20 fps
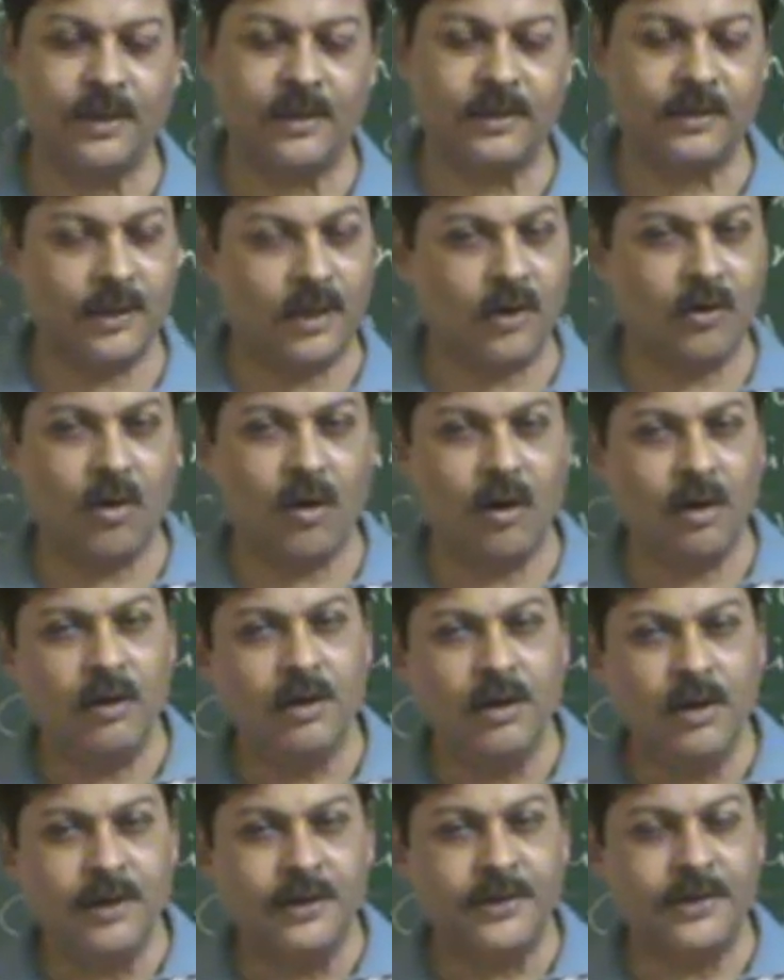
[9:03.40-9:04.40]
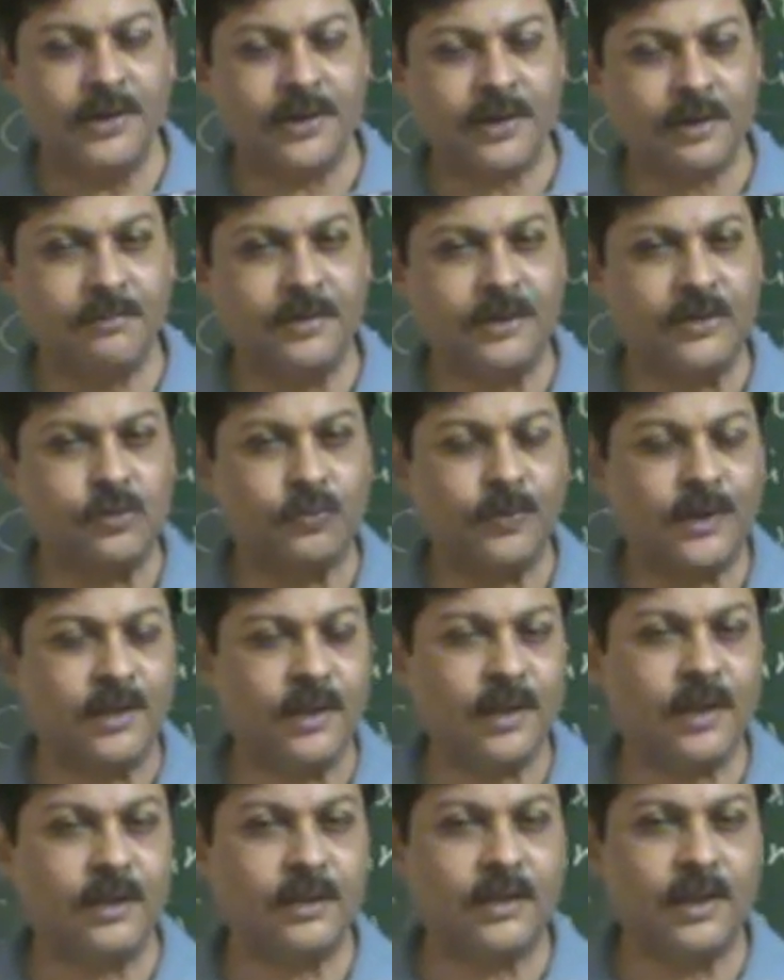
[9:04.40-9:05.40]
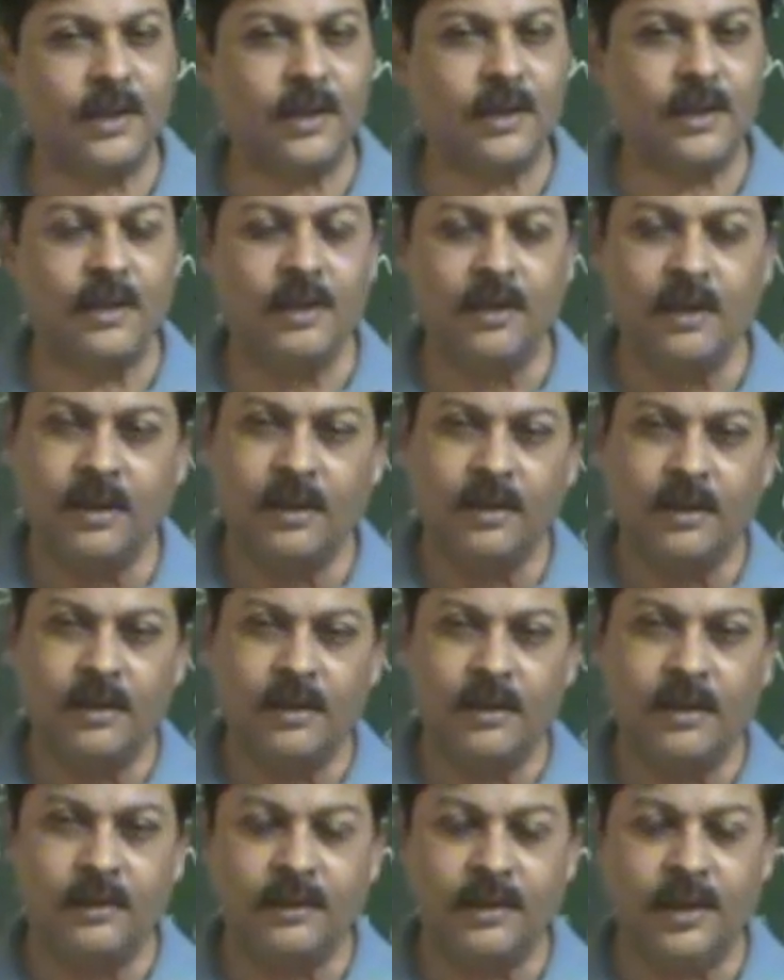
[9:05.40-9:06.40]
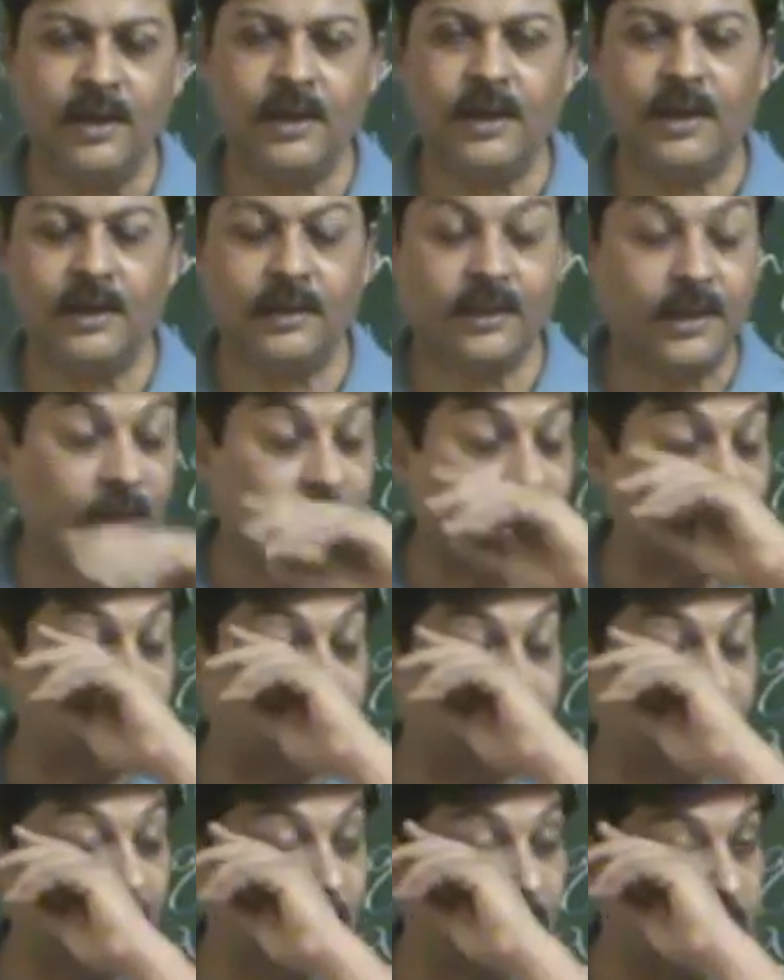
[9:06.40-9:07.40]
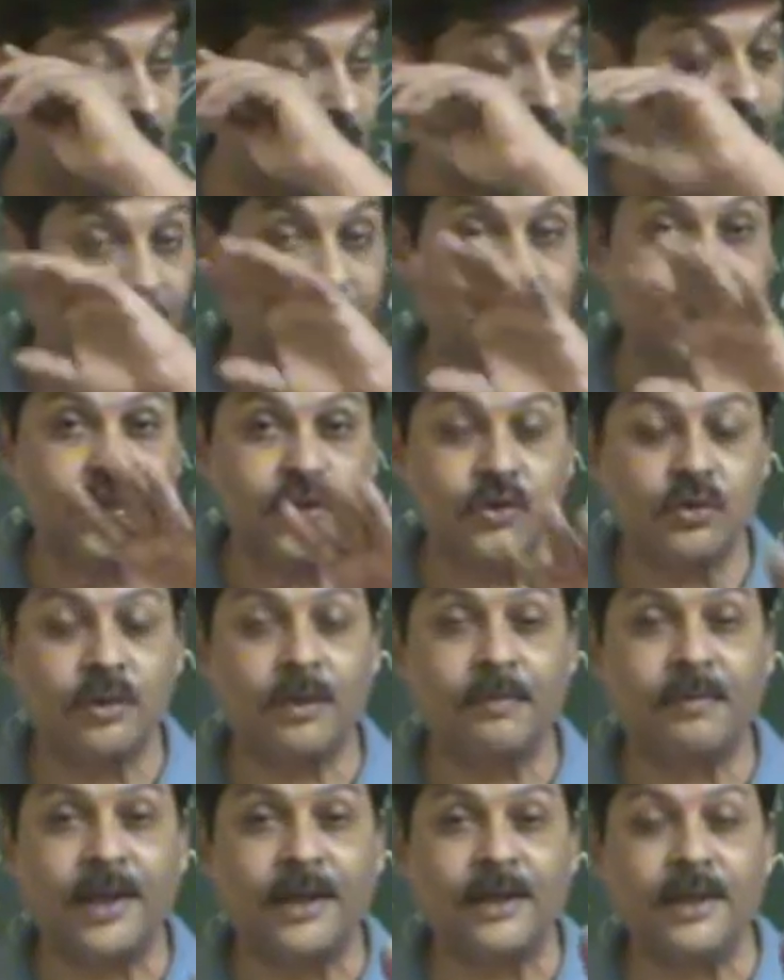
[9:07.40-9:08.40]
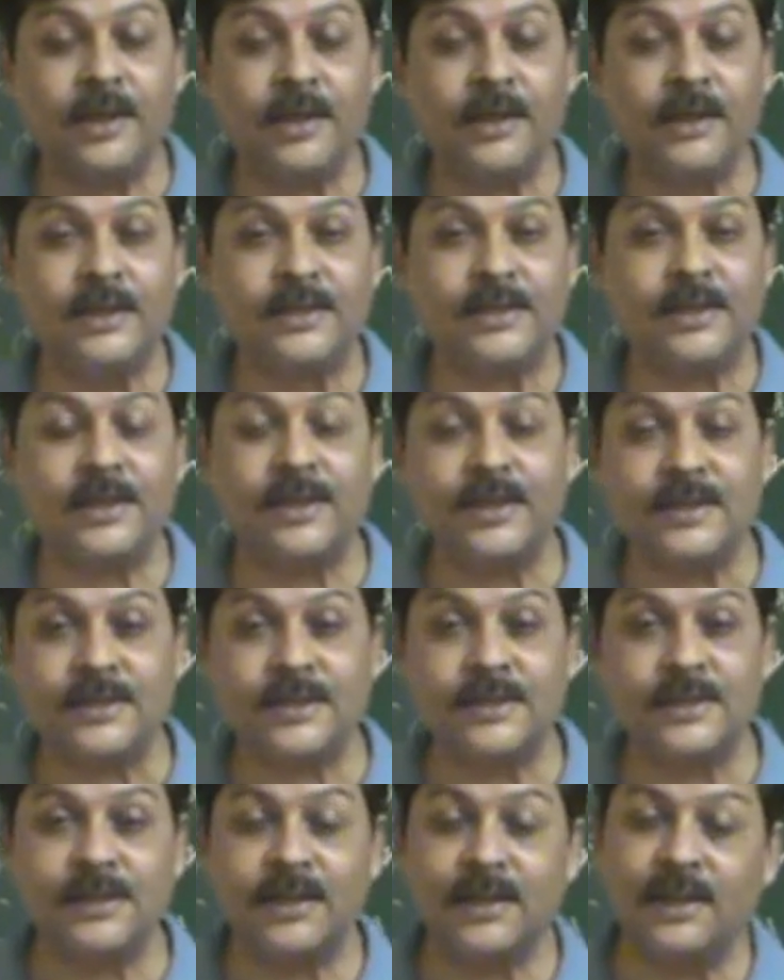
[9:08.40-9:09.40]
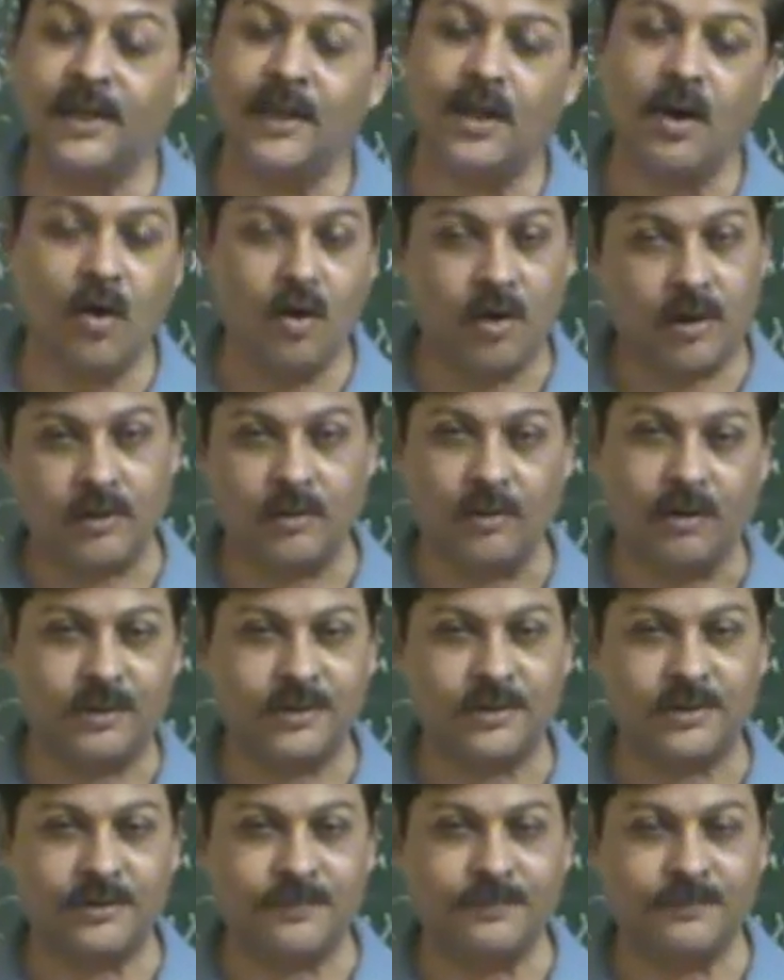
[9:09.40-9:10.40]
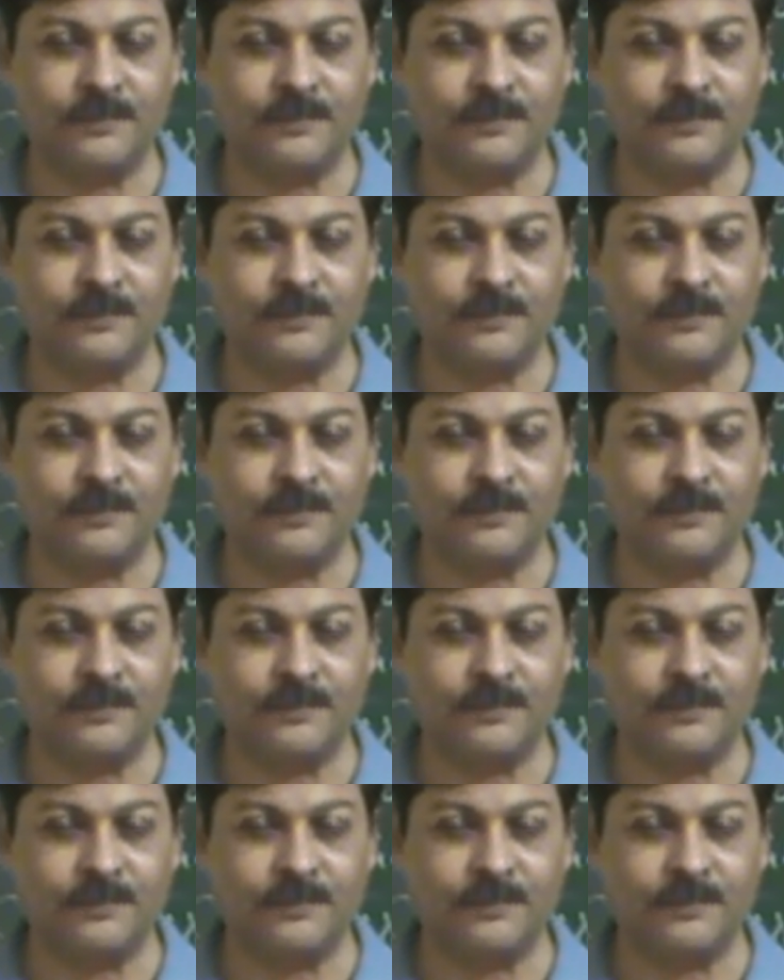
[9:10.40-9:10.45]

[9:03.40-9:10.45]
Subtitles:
The law determines whether the thing that has been supplied to the minor is a necessary or not.